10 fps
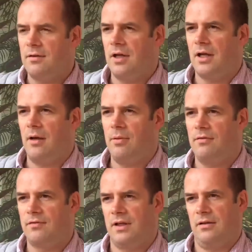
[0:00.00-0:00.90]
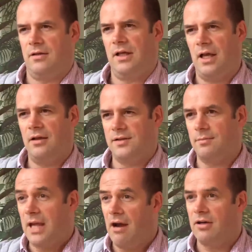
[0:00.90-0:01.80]
a couple of
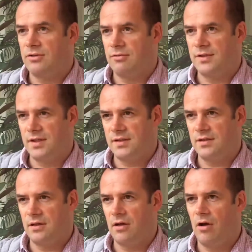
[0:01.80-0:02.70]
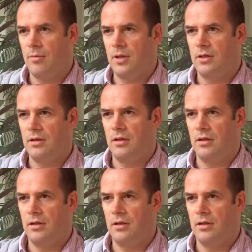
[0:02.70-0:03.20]
some characteristics that are common